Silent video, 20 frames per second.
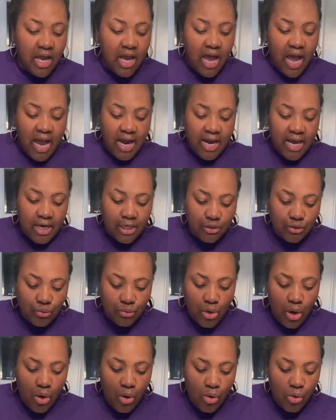I gotta do the
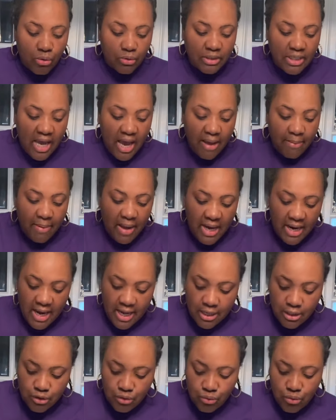whole top, I
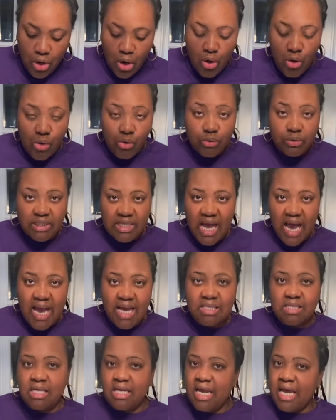gotta do the whole
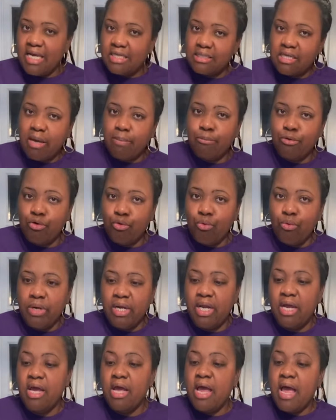sides, and as I'm doing it,